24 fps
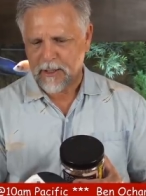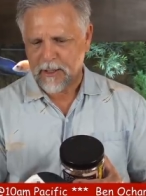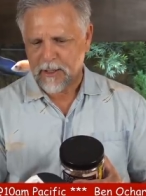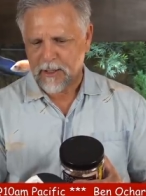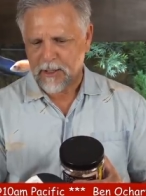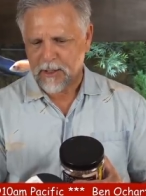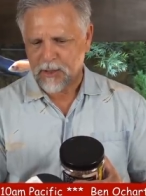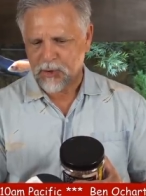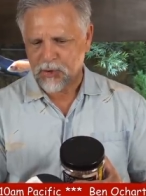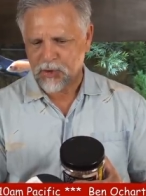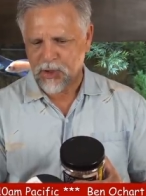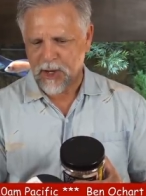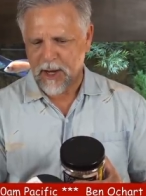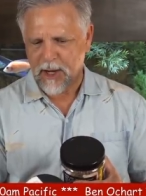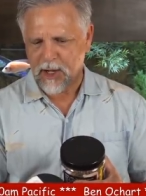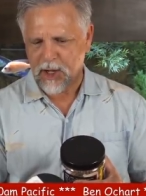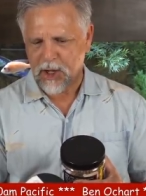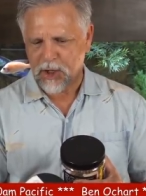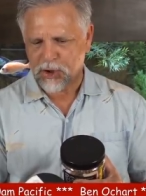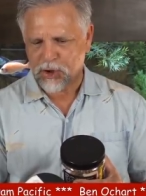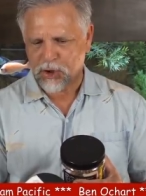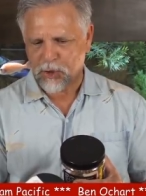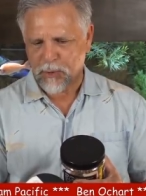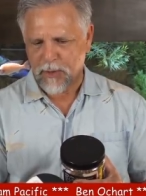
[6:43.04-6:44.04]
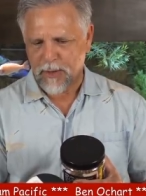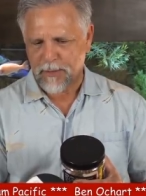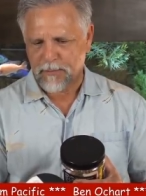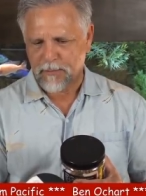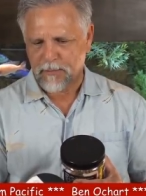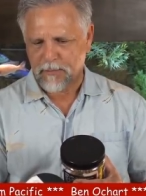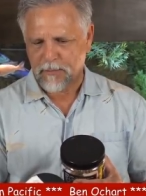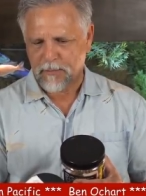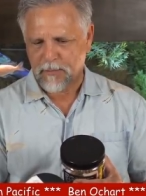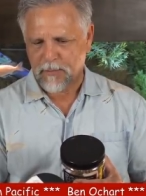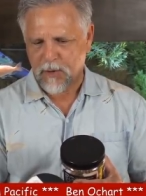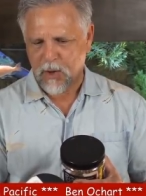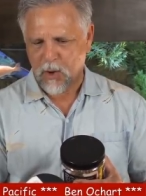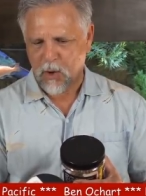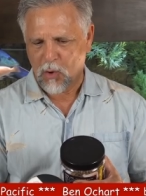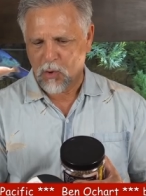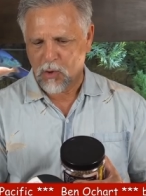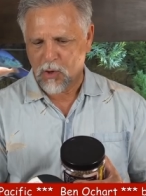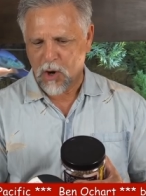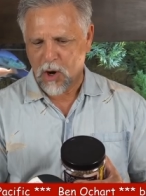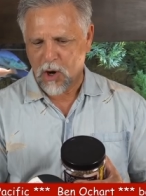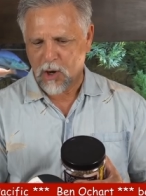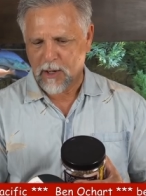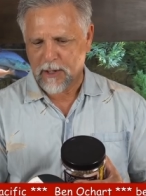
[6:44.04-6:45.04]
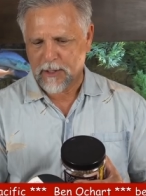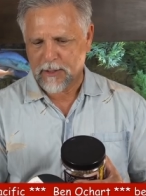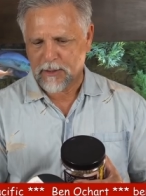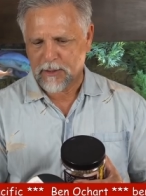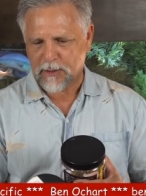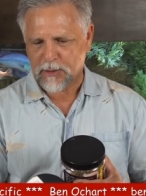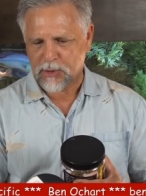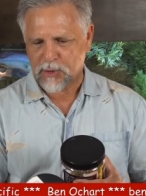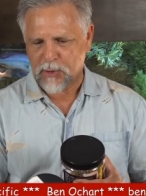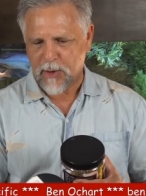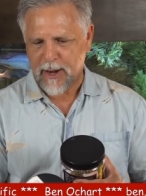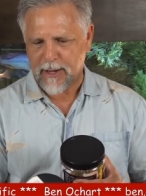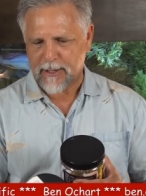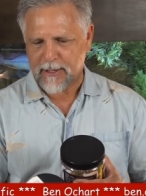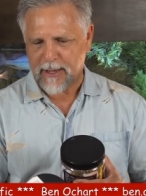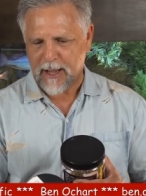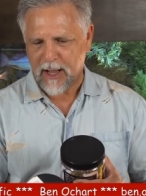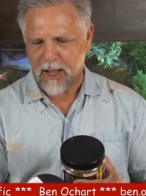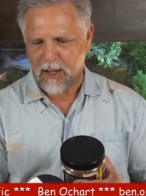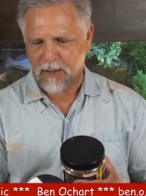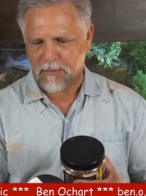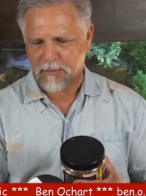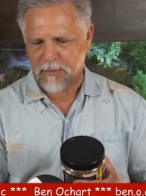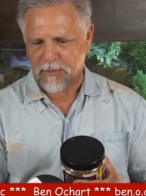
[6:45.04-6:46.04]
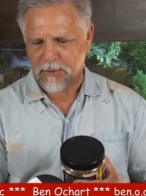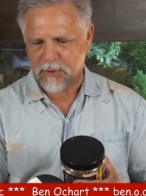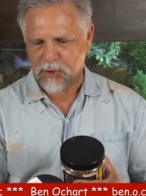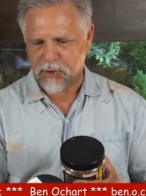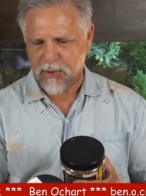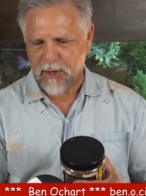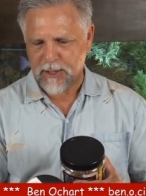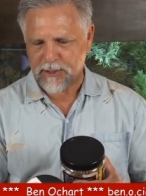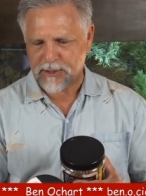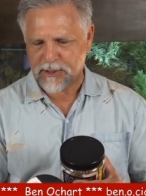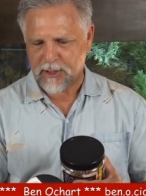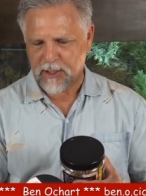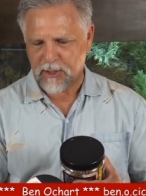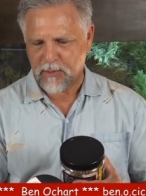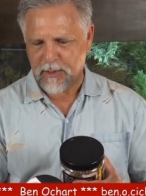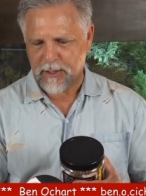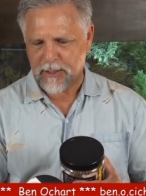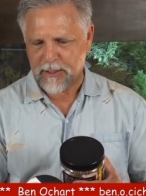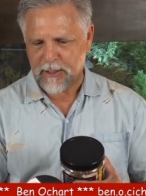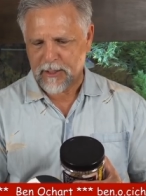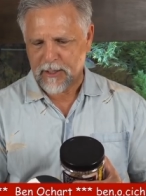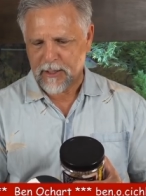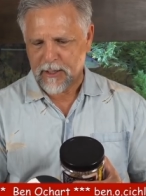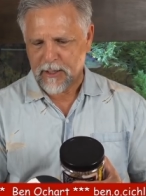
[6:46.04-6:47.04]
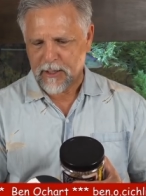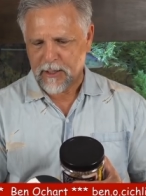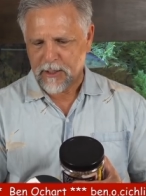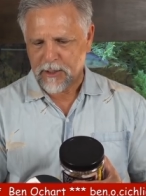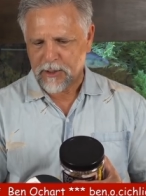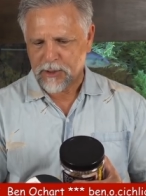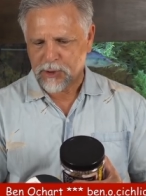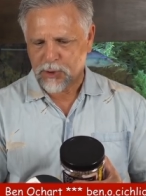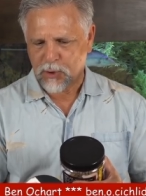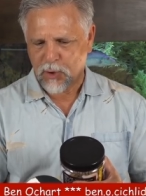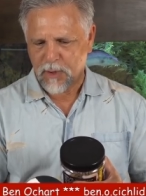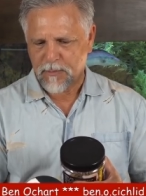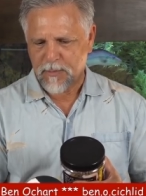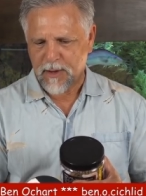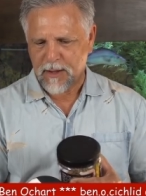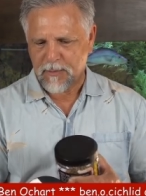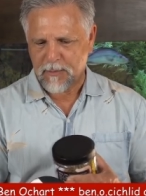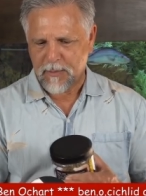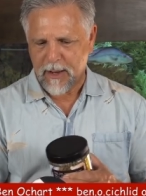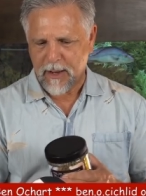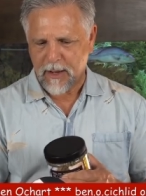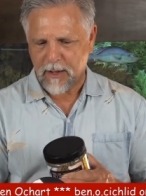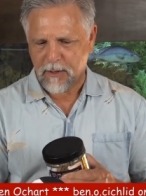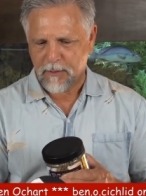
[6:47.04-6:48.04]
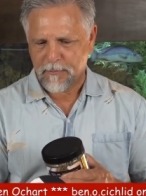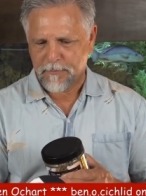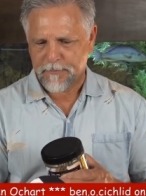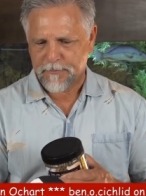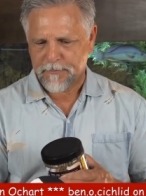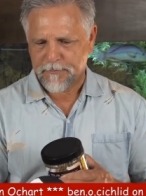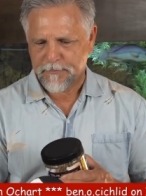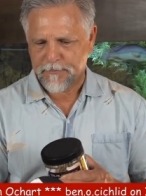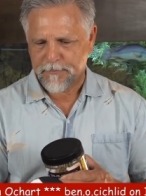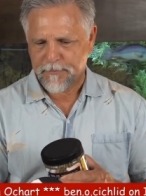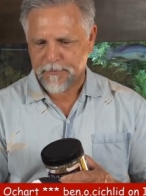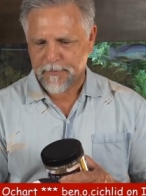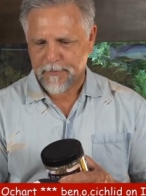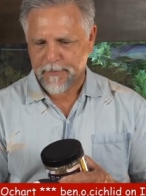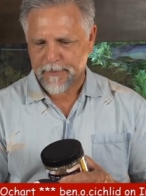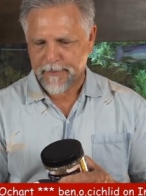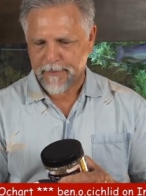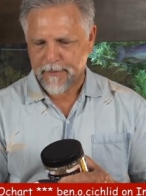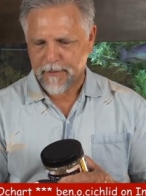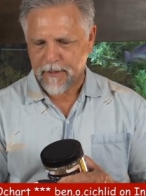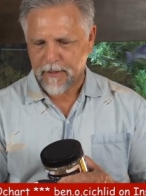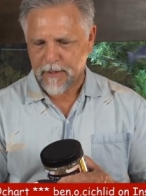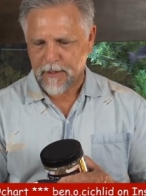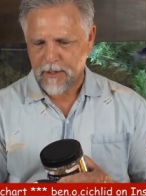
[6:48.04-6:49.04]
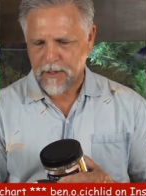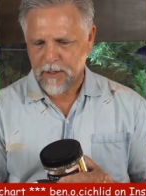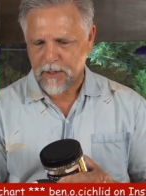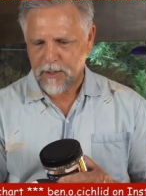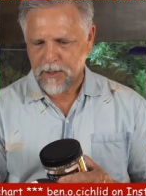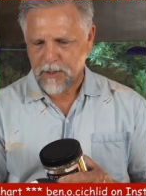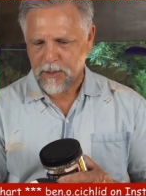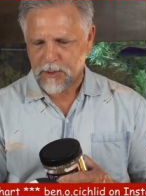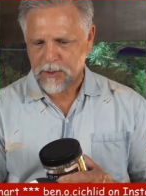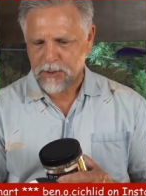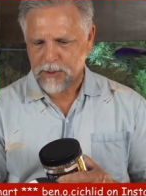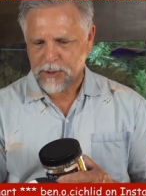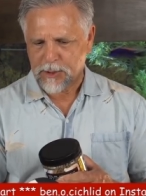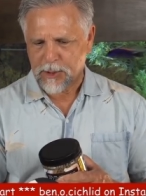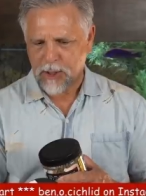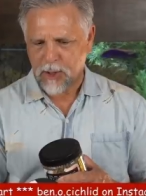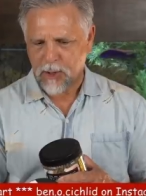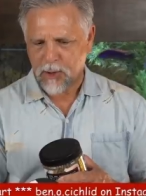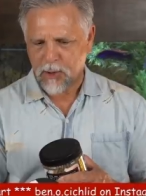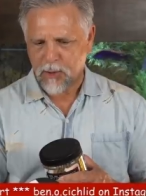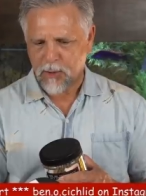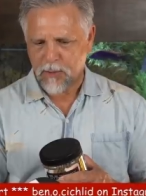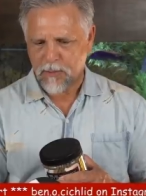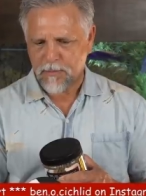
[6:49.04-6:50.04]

jinga shrimp, whole garlic, dried kelp, dry seaweed, soybean meal. So